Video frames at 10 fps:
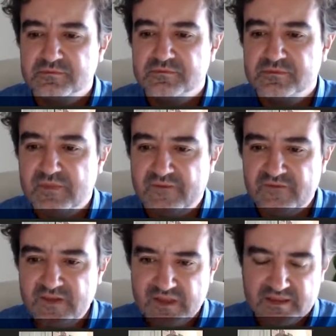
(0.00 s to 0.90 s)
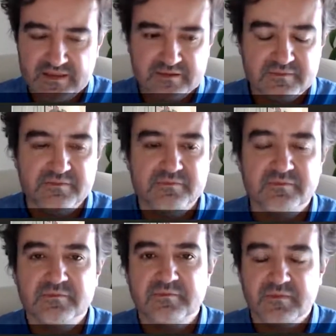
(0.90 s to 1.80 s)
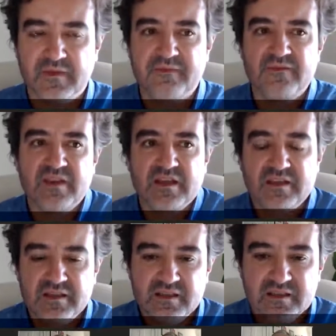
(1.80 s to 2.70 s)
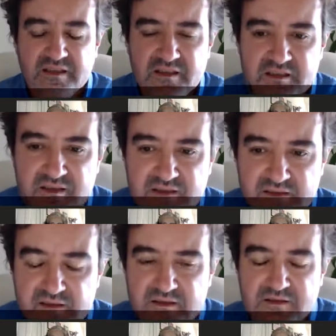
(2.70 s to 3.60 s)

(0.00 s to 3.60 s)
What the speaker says: And I think Debra, and you guys